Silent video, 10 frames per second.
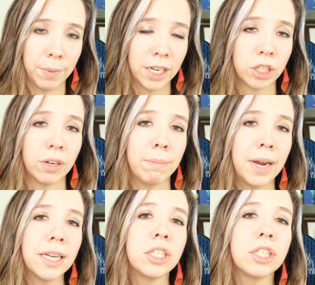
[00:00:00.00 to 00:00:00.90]
Make sure it
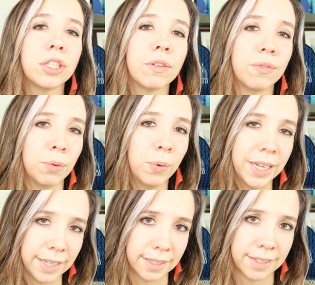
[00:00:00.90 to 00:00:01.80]
matches your
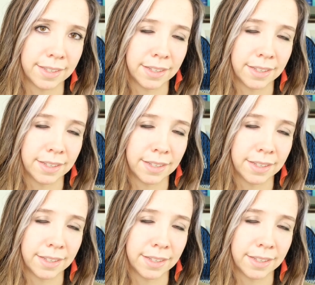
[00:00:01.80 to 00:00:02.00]
voice.